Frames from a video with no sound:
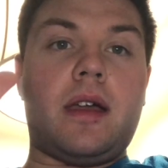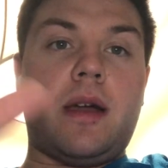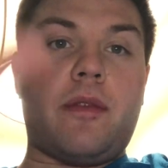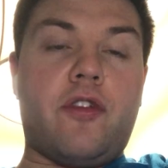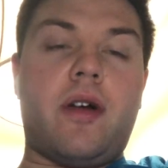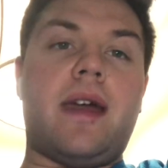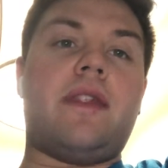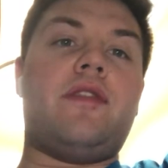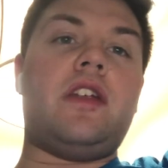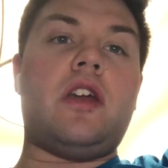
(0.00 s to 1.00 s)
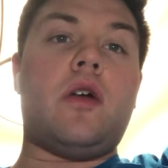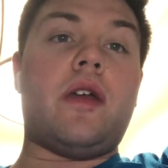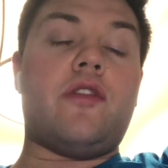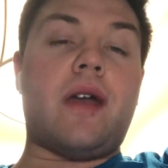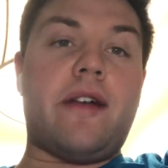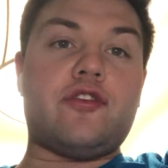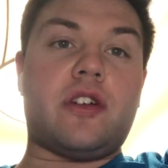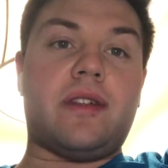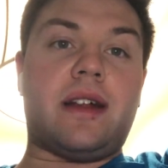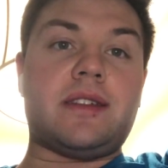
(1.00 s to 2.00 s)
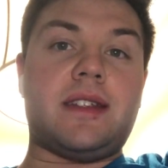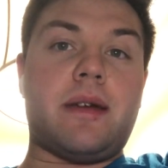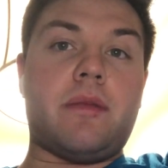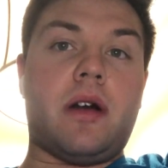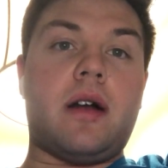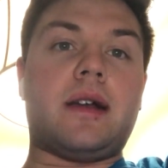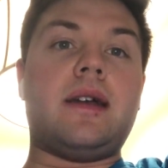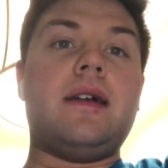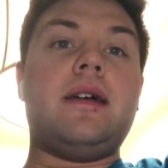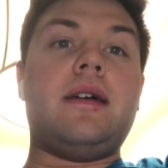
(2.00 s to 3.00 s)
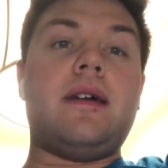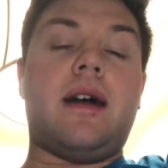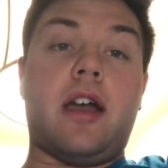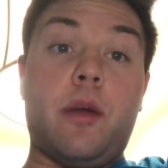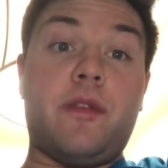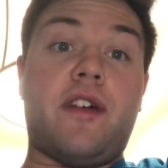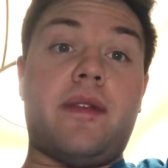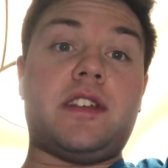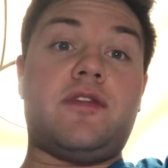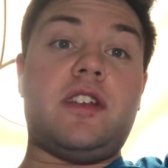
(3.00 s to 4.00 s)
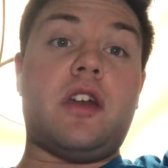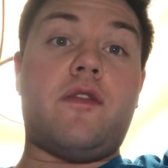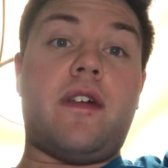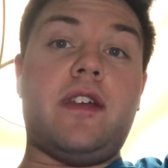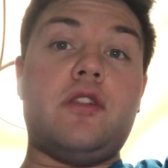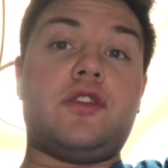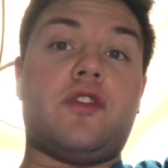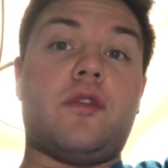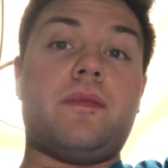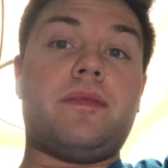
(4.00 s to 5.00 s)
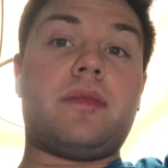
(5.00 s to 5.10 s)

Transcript: And before I end the video, if you have traveled out to Denmark, I hope you found this video very useful.